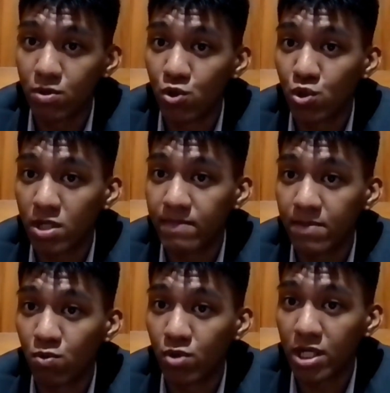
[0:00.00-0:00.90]
usually
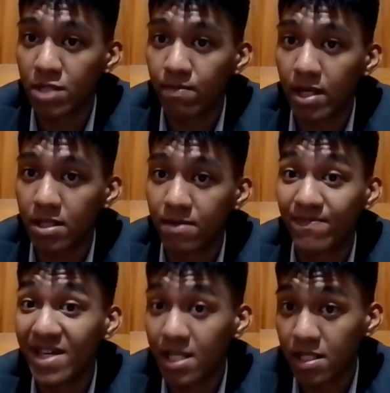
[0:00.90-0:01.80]
people would expect
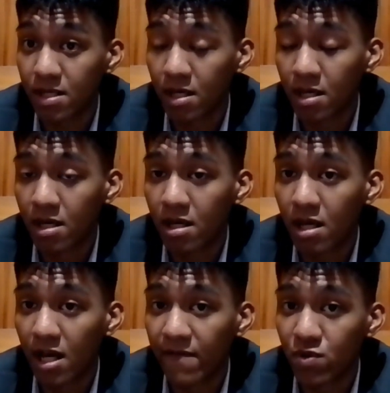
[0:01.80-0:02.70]
peace
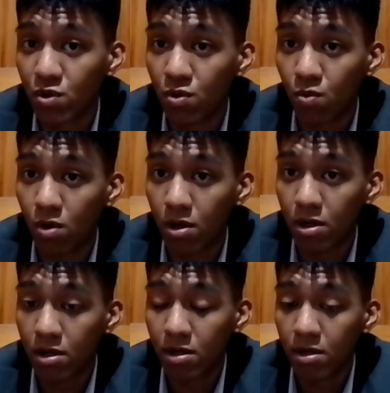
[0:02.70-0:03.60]
after the
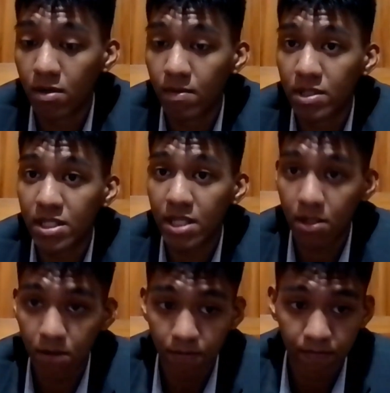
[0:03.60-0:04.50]
war.
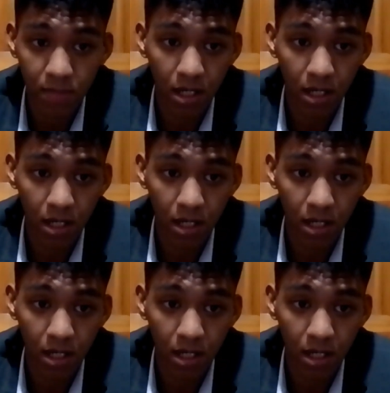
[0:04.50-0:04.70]
Still,